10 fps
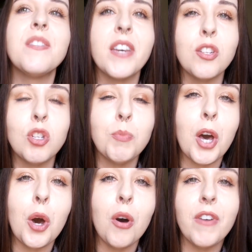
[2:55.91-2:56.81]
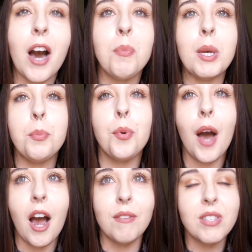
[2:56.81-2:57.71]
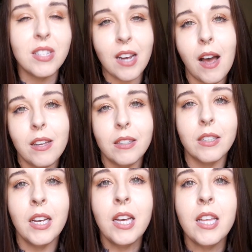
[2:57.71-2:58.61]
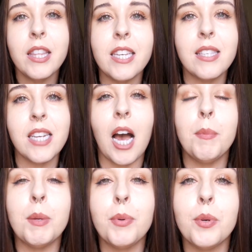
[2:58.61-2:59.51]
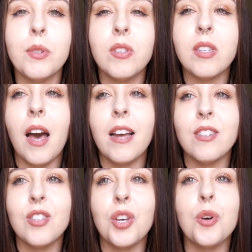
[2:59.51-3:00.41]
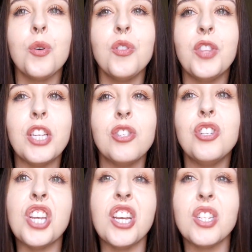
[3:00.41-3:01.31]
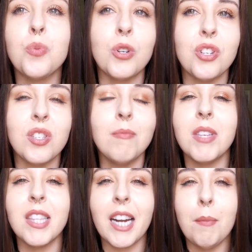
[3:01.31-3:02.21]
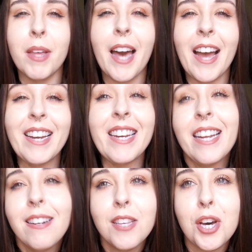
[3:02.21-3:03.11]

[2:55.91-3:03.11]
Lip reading: of inspo of how people have styled these Tabi boots. And so these jeans were just something that I'm like, I need